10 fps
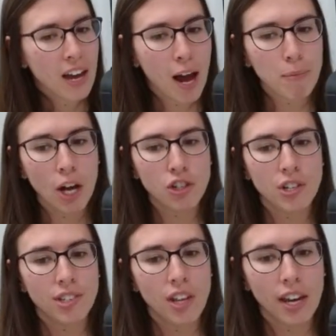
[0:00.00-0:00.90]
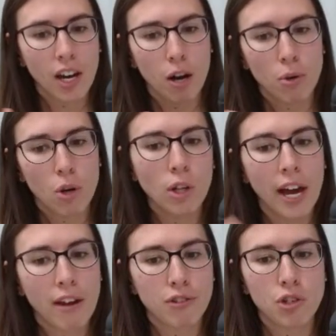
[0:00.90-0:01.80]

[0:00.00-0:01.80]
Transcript: I'm not just like a pro-life